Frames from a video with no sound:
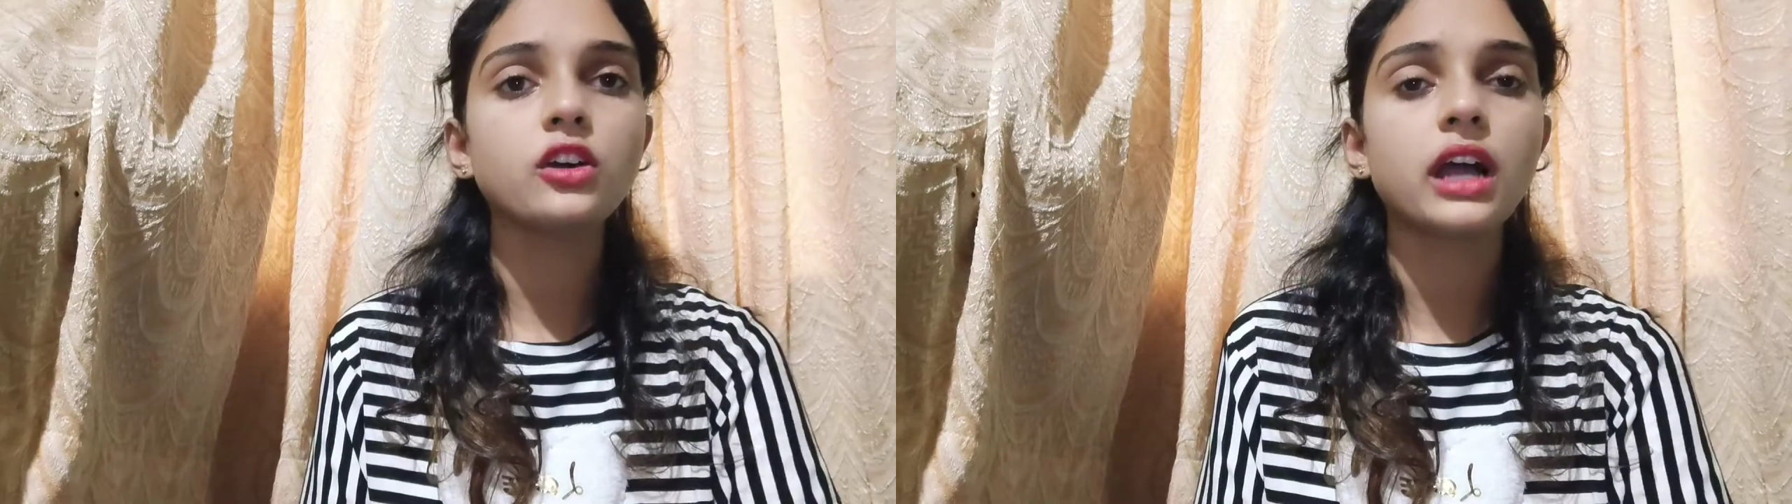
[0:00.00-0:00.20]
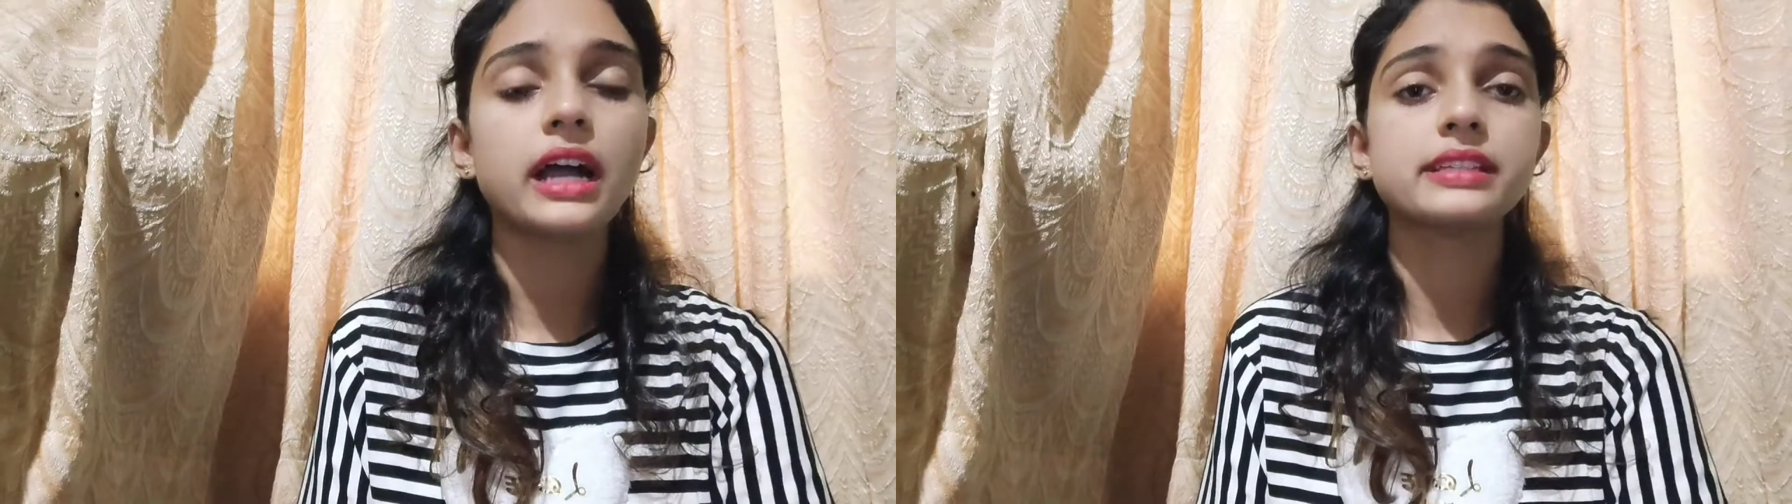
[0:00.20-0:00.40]

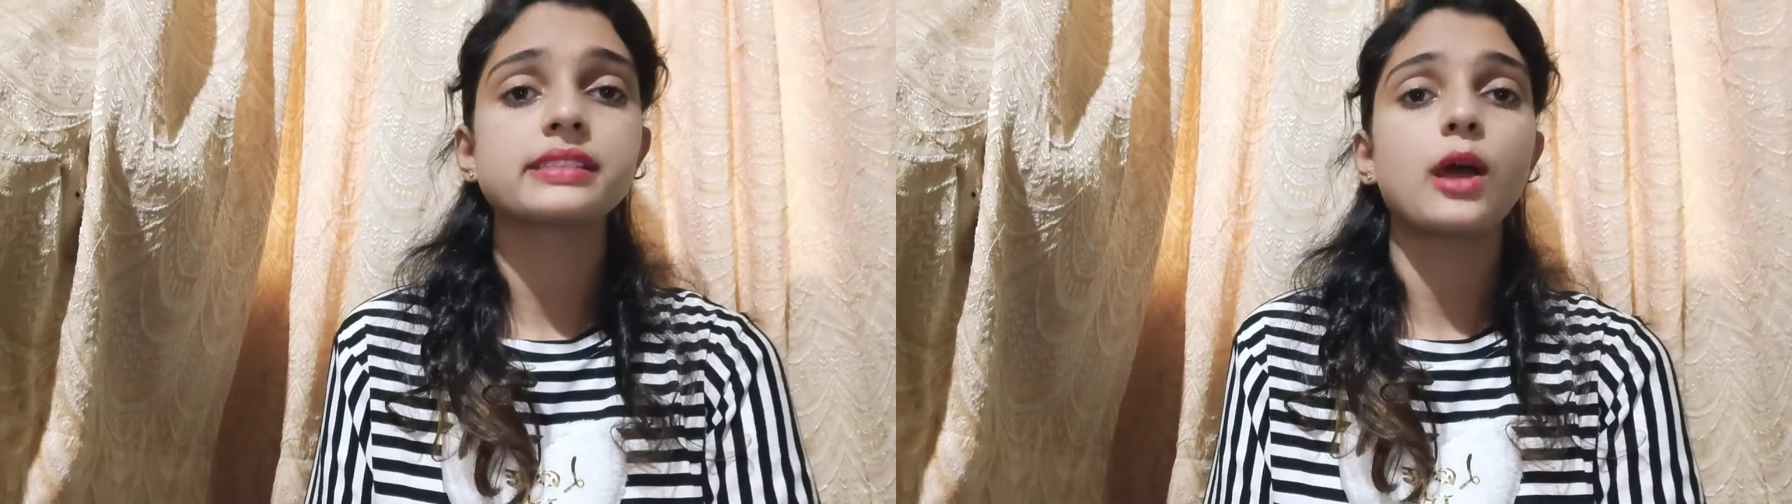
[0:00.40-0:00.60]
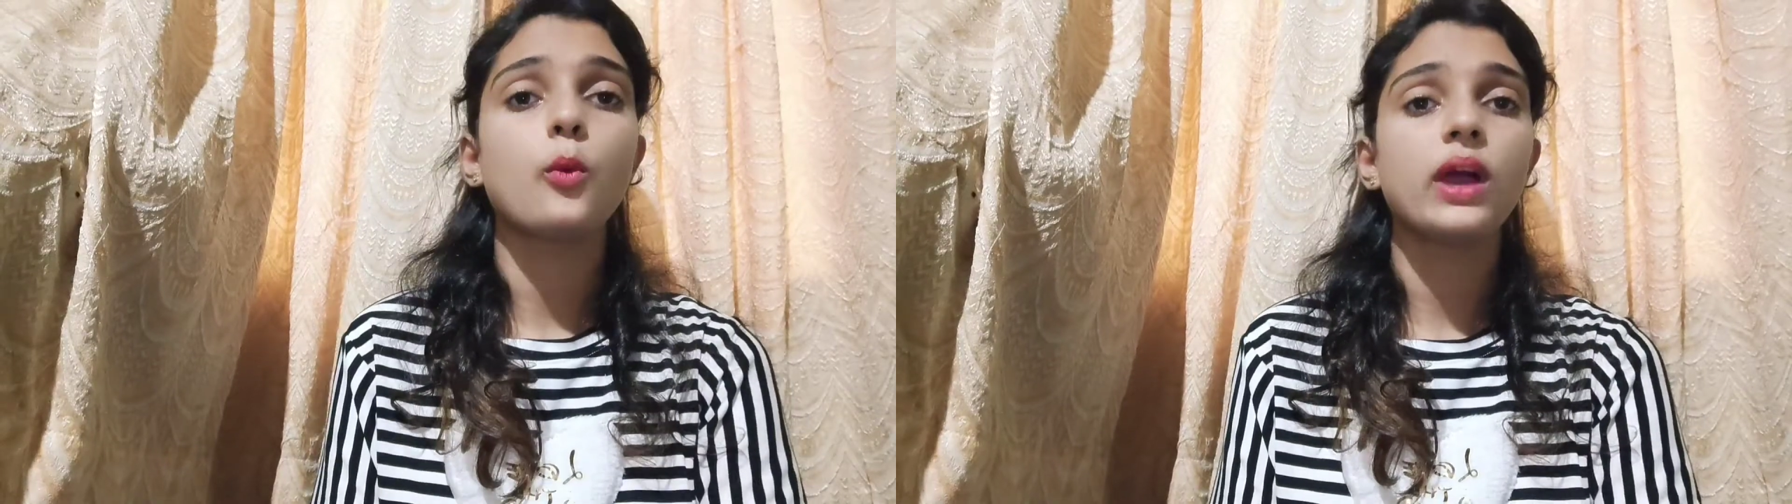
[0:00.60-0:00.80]

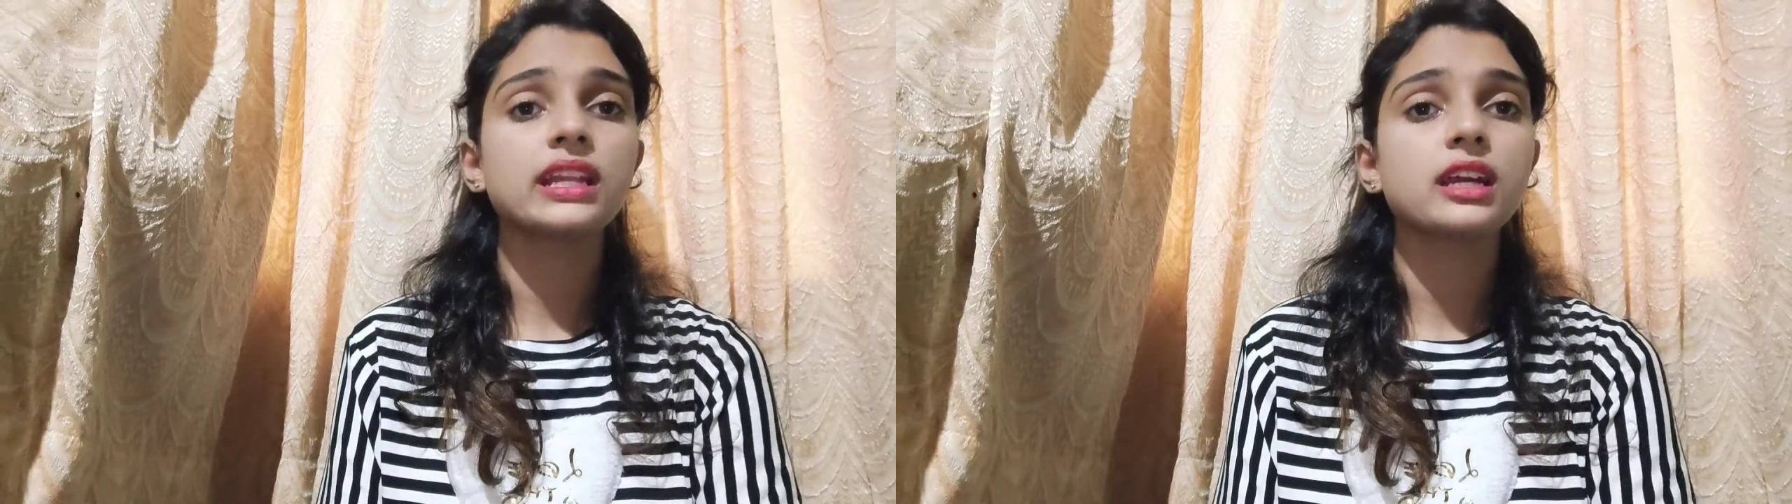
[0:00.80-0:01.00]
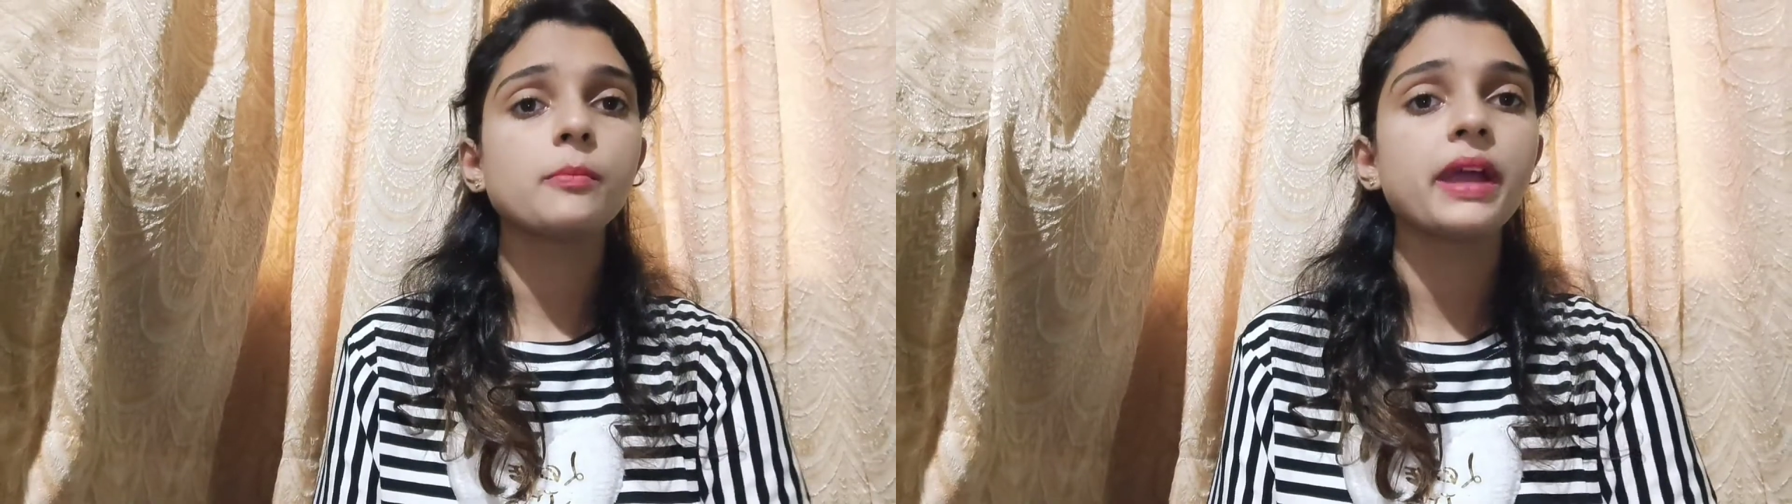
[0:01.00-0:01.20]
guys,
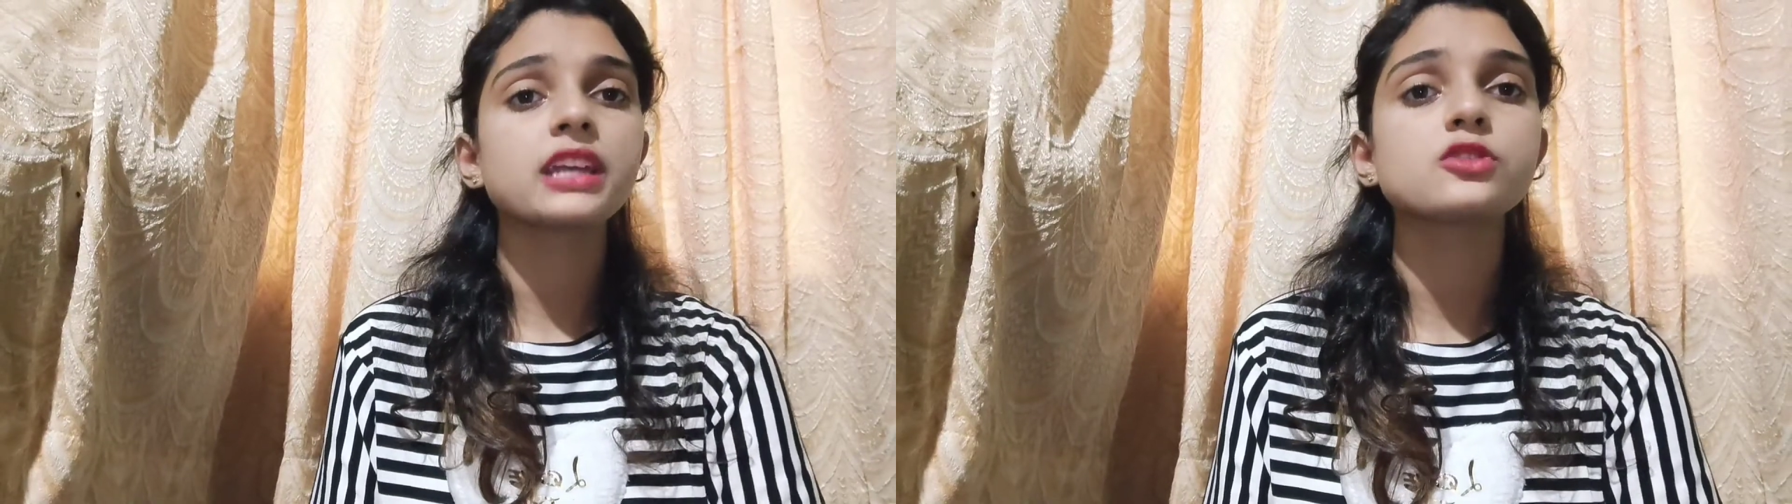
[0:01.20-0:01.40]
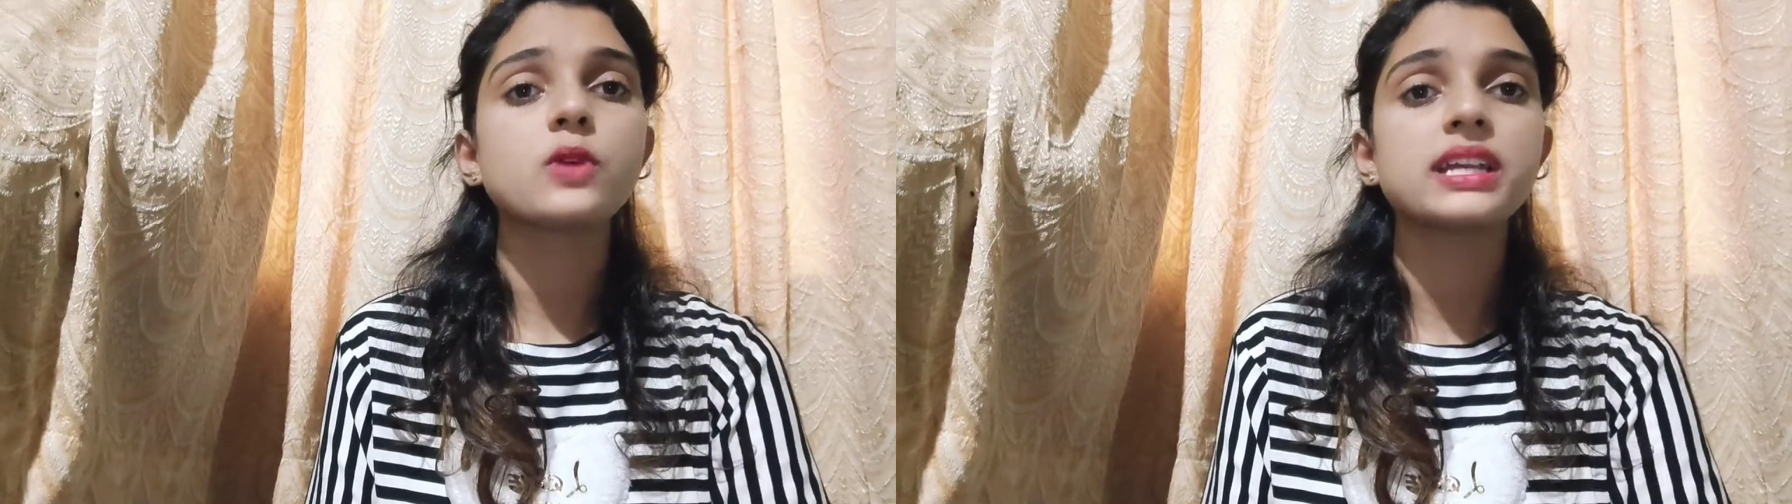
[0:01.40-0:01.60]
welcome
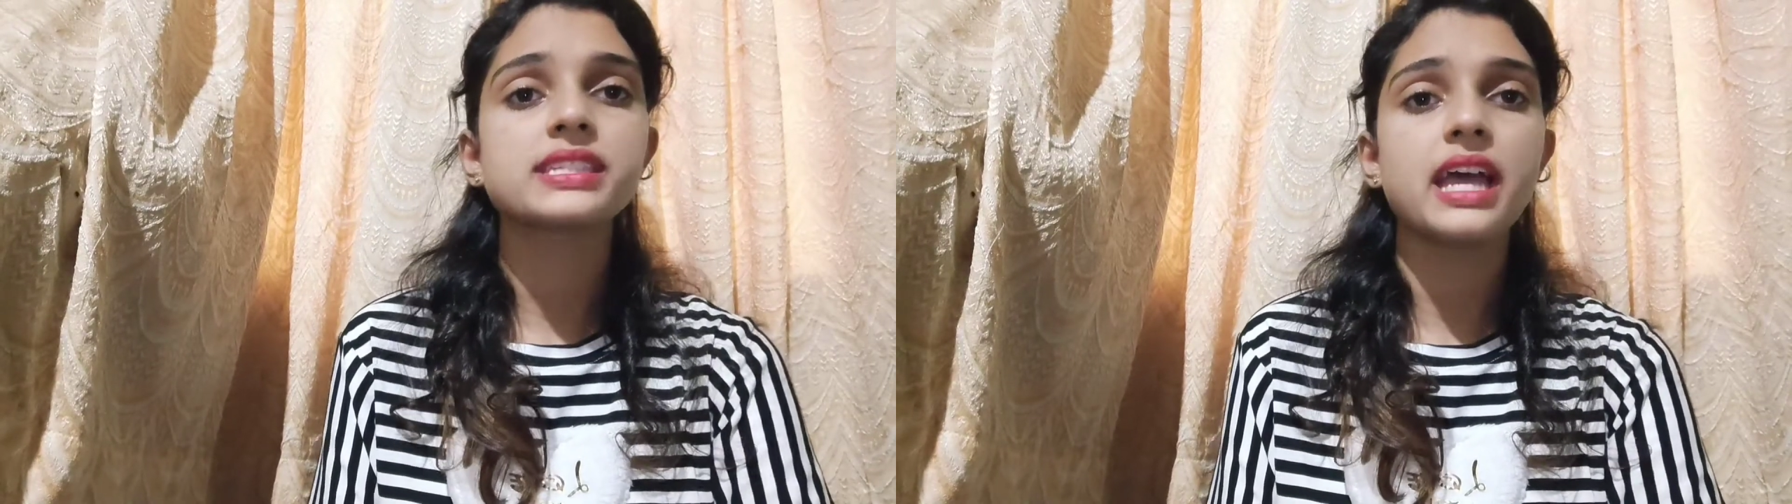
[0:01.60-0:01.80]
back to our